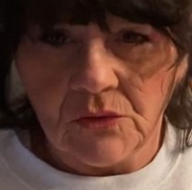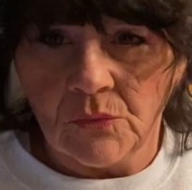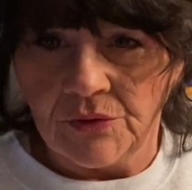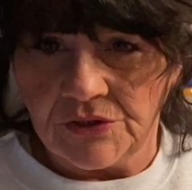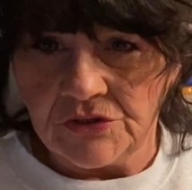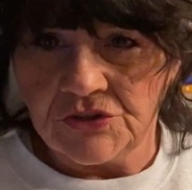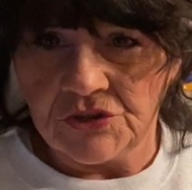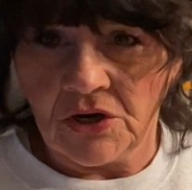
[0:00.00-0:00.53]

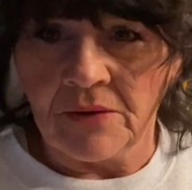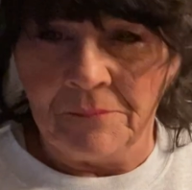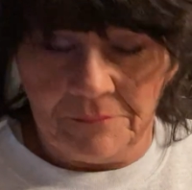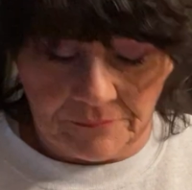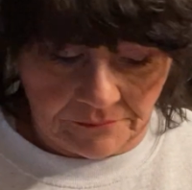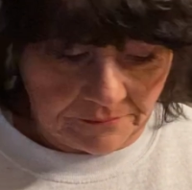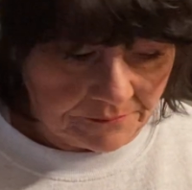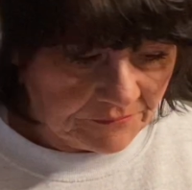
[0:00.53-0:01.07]
When you start,
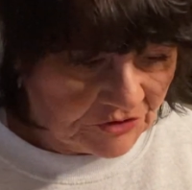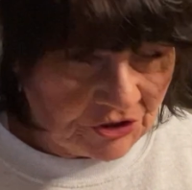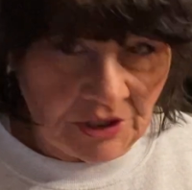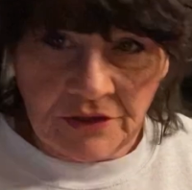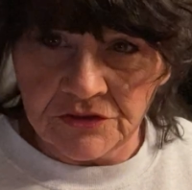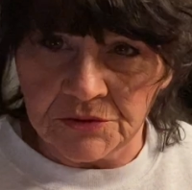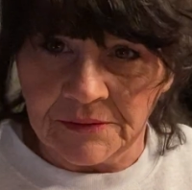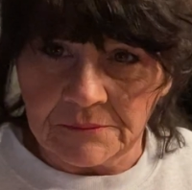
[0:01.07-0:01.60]

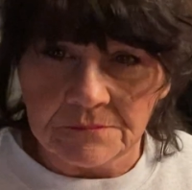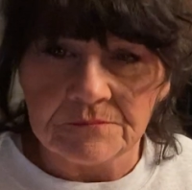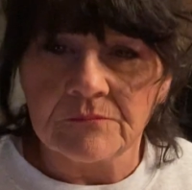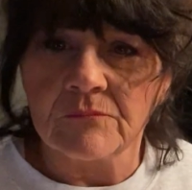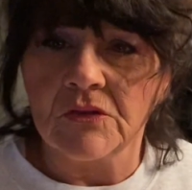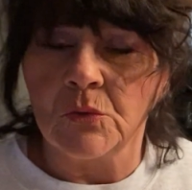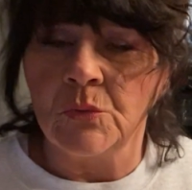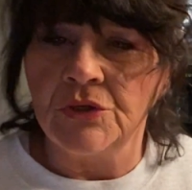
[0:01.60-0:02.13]
excuse me,
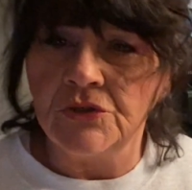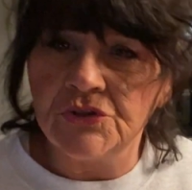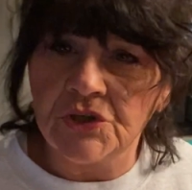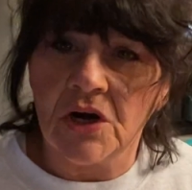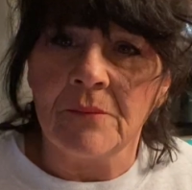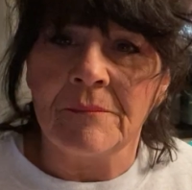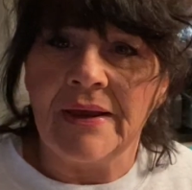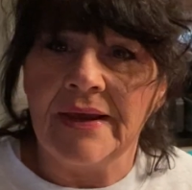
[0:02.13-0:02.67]
when you
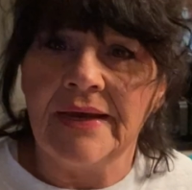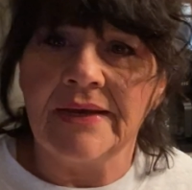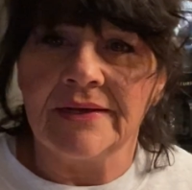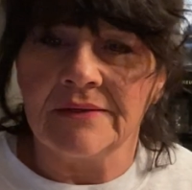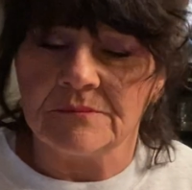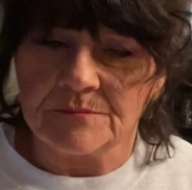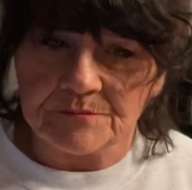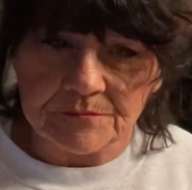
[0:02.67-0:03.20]
start making
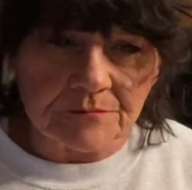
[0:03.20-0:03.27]
it,